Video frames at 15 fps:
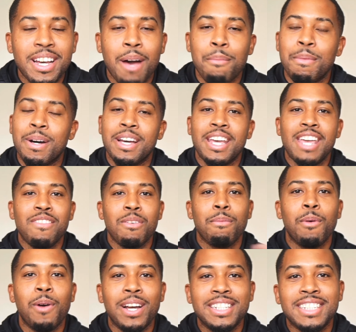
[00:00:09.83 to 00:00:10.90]
I'm even
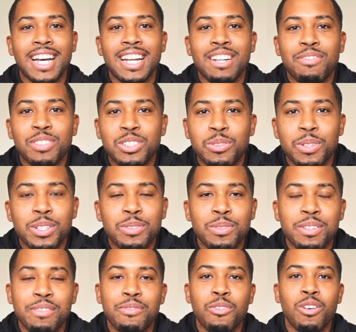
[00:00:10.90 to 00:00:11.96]
more excited for
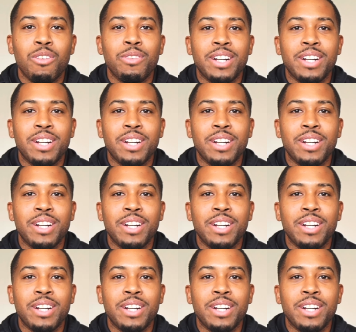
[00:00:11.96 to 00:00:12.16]
2024,